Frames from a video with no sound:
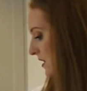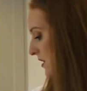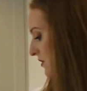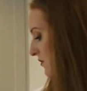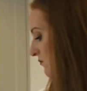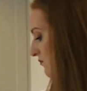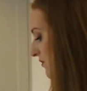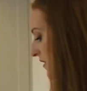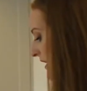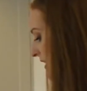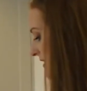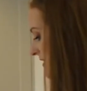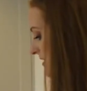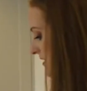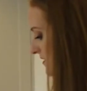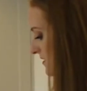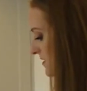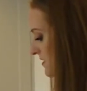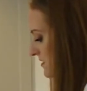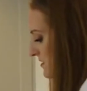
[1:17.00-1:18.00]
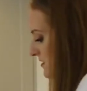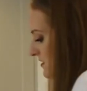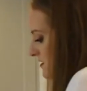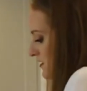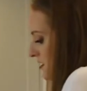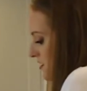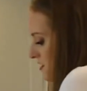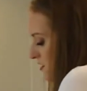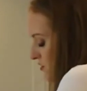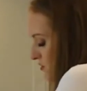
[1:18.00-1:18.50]
Right,
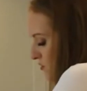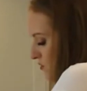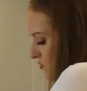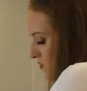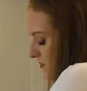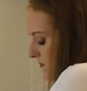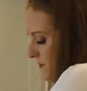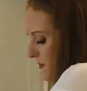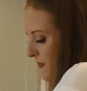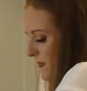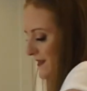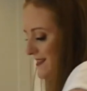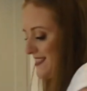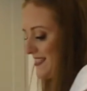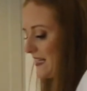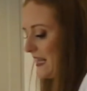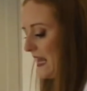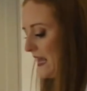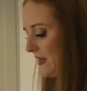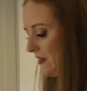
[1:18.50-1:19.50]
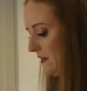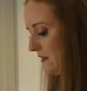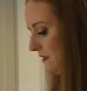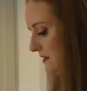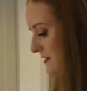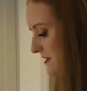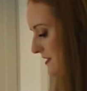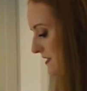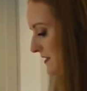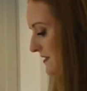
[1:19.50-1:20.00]
so
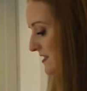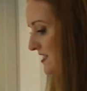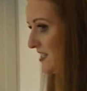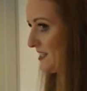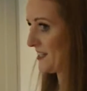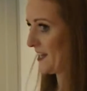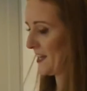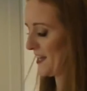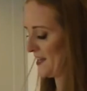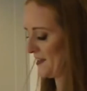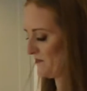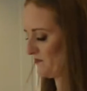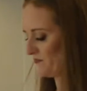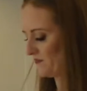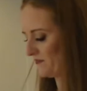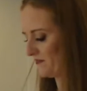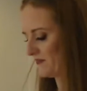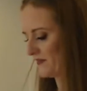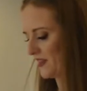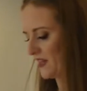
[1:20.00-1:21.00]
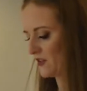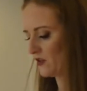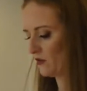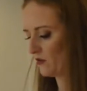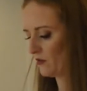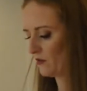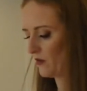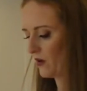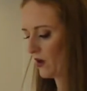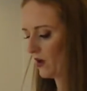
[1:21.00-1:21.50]
scales today. I
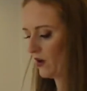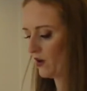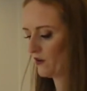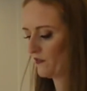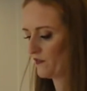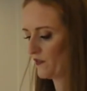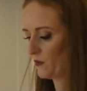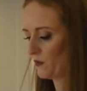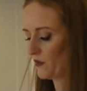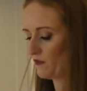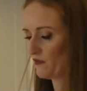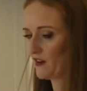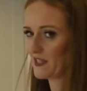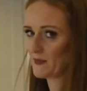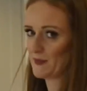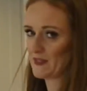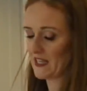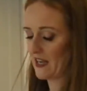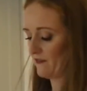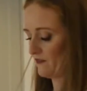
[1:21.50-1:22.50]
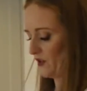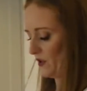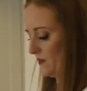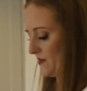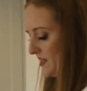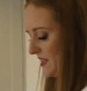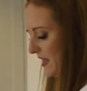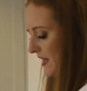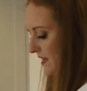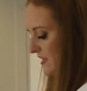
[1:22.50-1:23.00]
know on a few other recipes I haven't
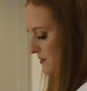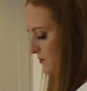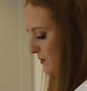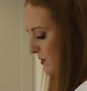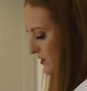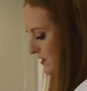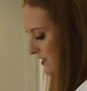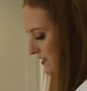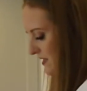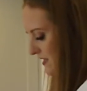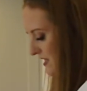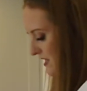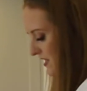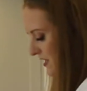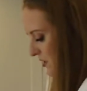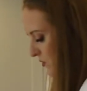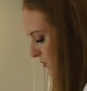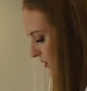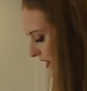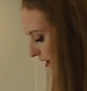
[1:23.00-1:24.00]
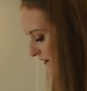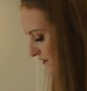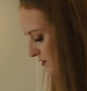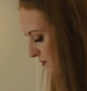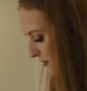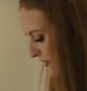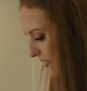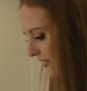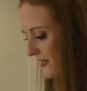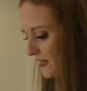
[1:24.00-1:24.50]
used scales, but we have to
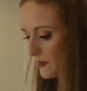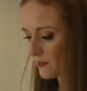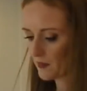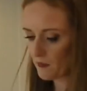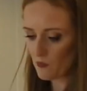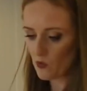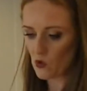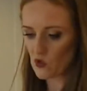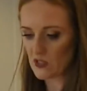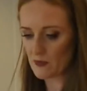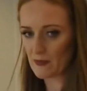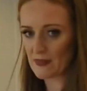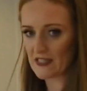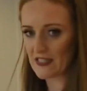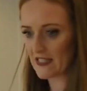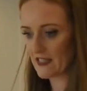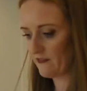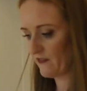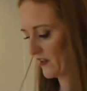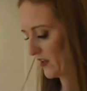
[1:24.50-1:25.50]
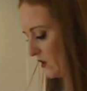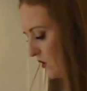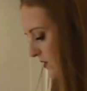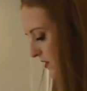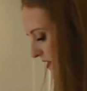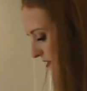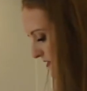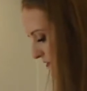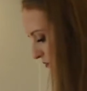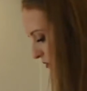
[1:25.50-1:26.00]
be a little bit more specific
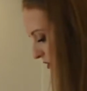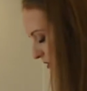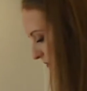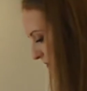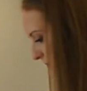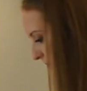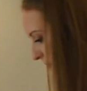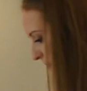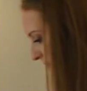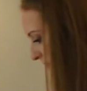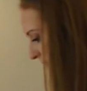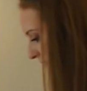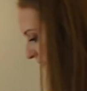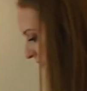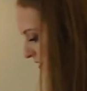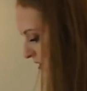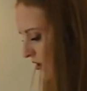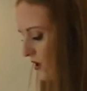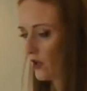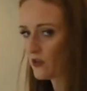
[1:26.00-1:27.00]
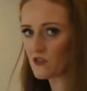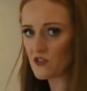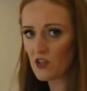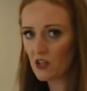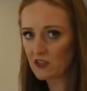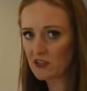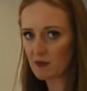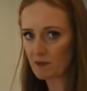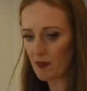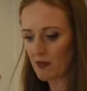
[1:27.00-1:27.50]
on this one.
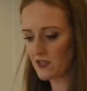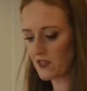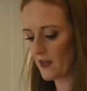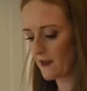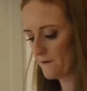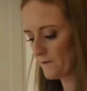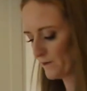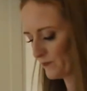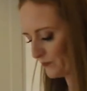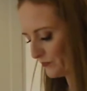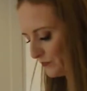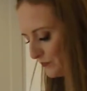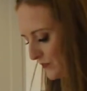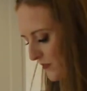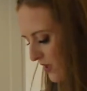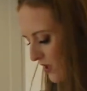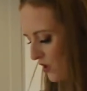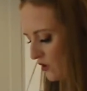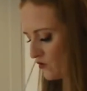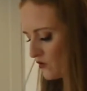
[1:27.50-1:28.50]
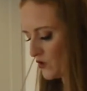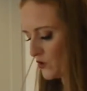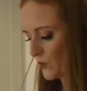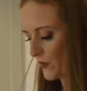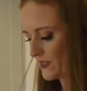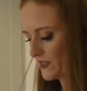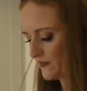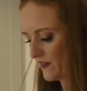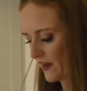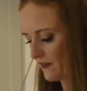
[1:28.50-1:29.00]
Unsalted butter,
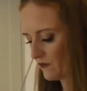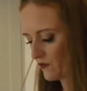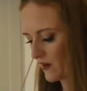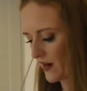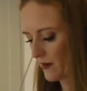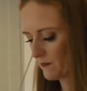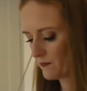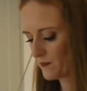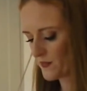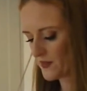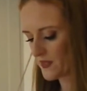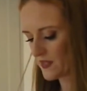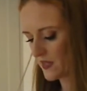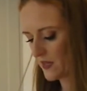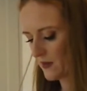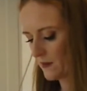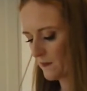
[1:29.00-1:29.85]
125 grams.